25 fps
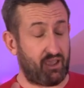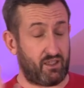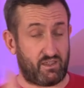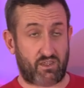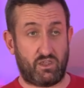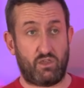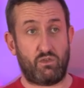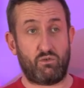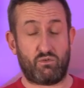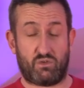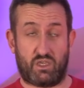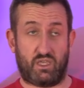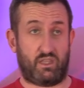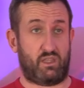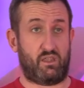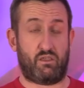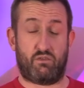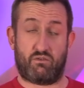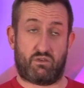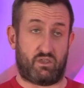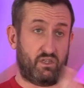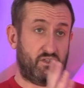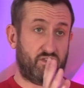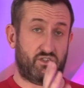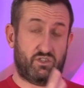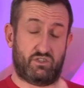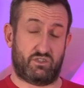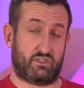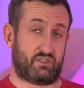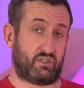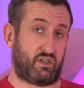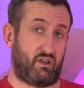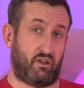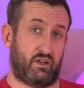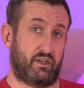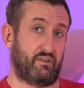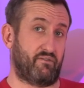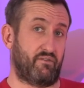you can just
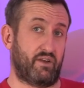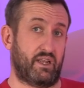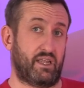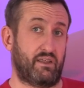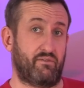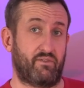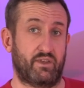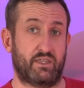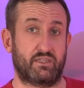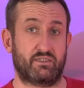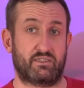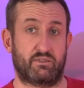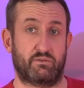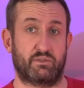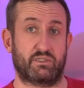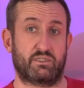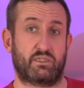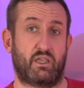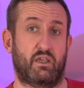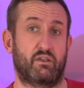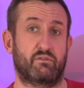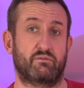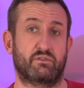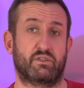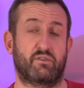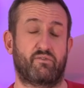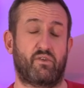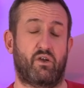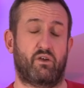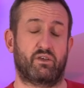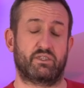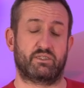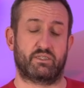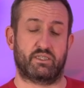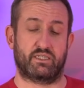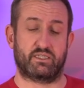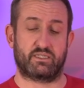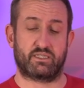kind of leave it to its own
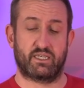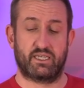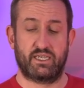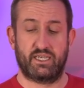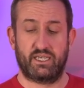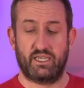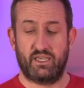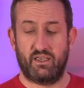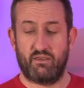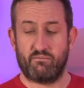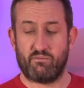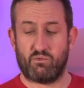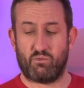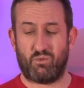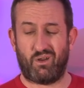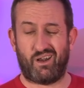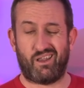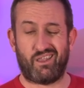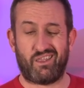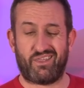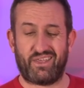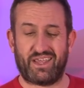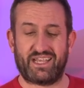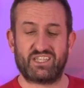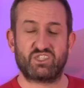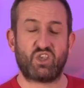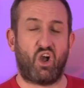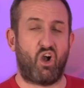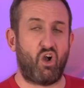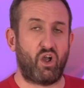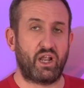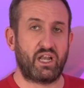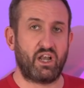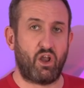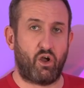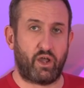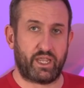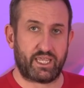devices. One of the things
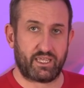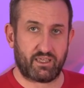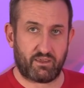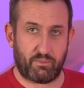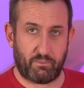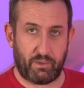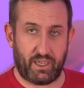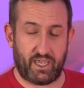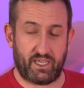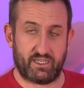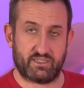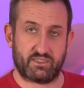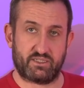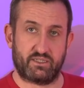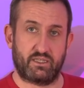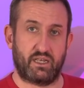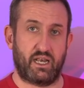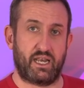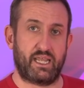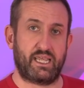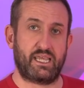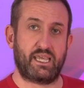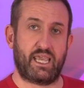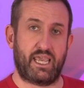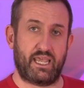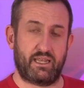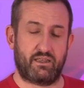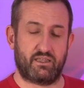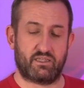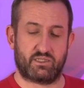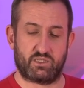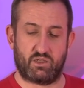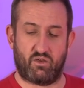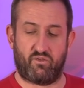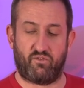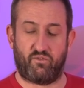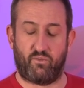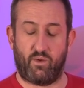I like personally in the
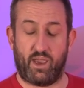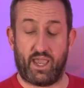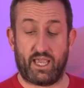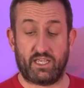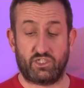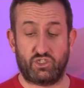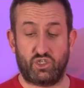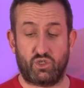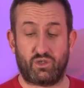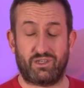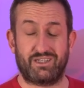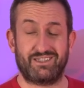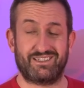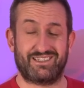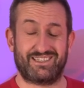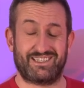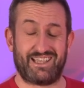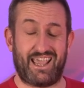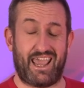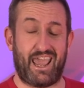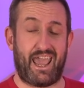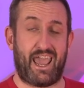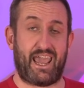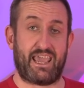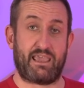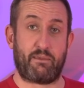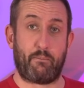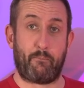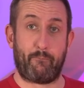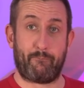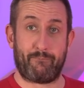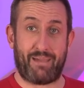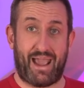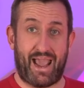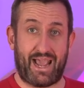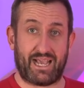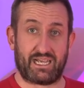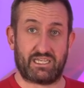software is you can set a
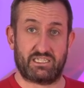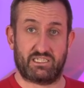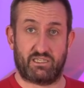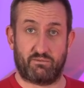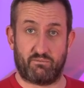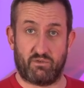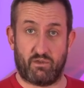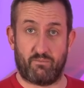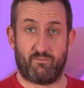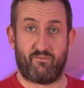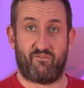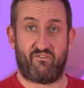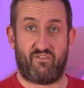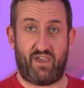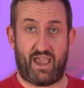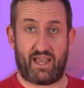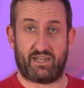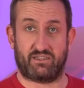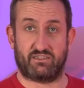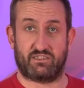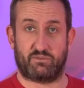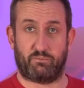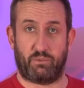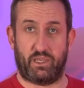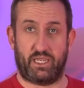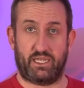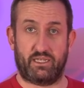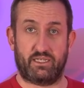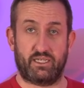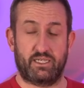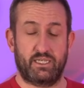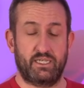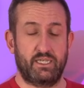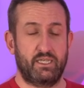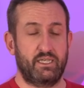maximum fan speed.